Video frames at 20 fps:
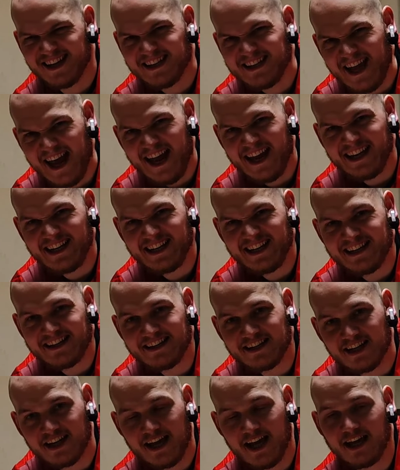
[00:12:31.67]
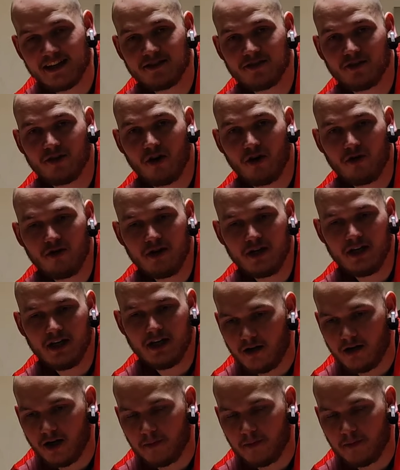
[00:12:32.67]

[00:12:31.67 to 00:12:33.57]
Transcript: gaining again, you know.